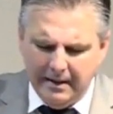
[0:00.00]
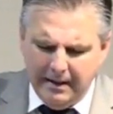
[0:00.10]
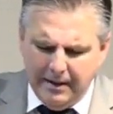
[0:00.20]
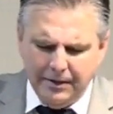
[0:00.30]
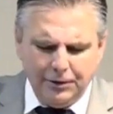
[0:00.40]

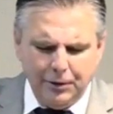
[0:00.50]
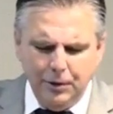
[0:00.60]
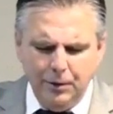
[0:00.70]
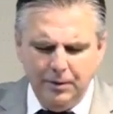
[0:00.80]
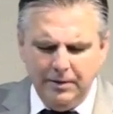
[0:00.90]
is a
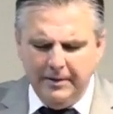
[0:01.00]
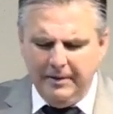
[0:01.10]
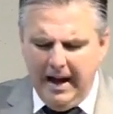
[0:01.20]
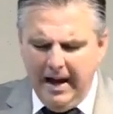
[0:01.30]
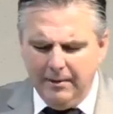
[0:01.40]
true
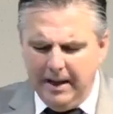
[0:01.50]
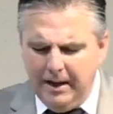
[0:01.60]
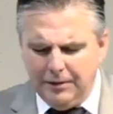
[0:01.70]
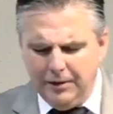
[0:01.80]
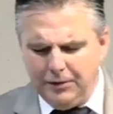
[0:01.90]
divine
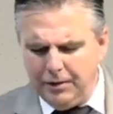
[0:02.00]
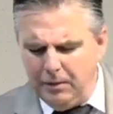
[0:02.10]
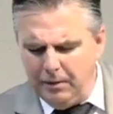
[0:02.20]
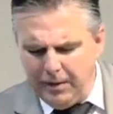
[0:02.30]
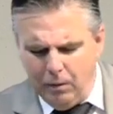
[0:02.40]

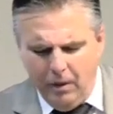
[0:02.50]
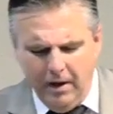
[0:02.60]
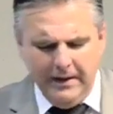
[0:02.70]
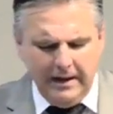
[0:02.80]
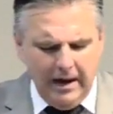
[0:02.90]
relationship with the
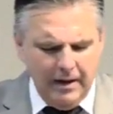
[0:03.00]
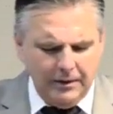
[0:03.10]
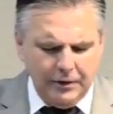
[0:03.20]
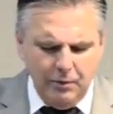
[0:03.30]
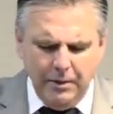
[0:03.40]
one that cares
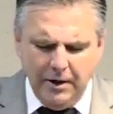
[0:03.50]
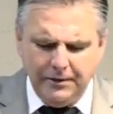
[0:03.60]
so much